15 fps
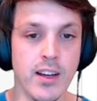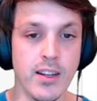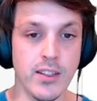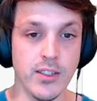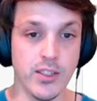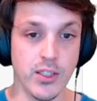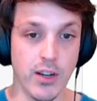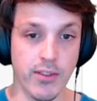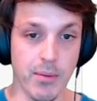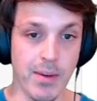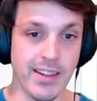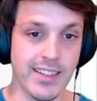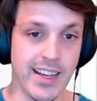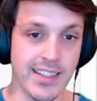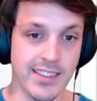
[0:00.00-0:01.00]
So I've got my
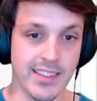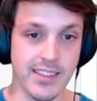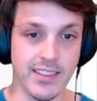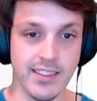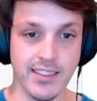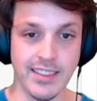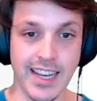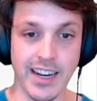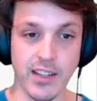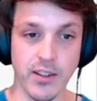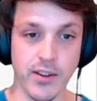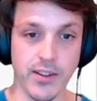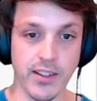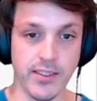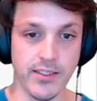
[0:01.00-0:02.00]
test data
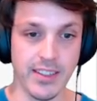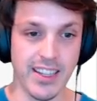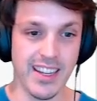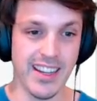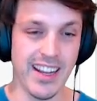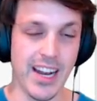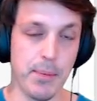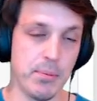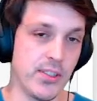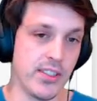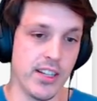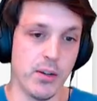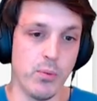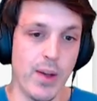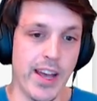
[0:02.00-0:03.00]
loader here, and I'm just
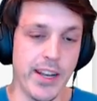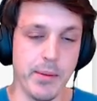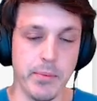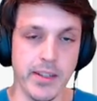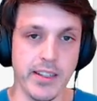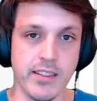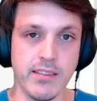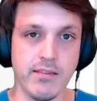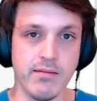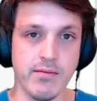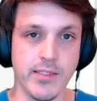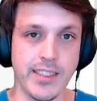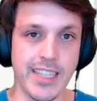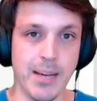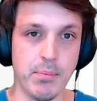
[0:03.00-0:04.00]
going to randomly
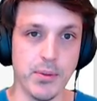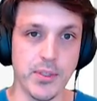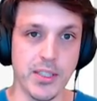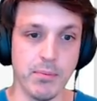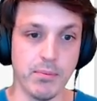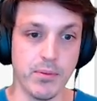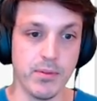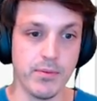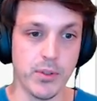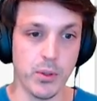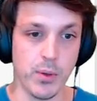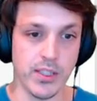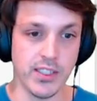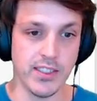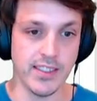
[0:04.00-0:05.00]
sample some
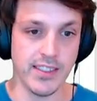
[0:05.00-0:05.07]
questions and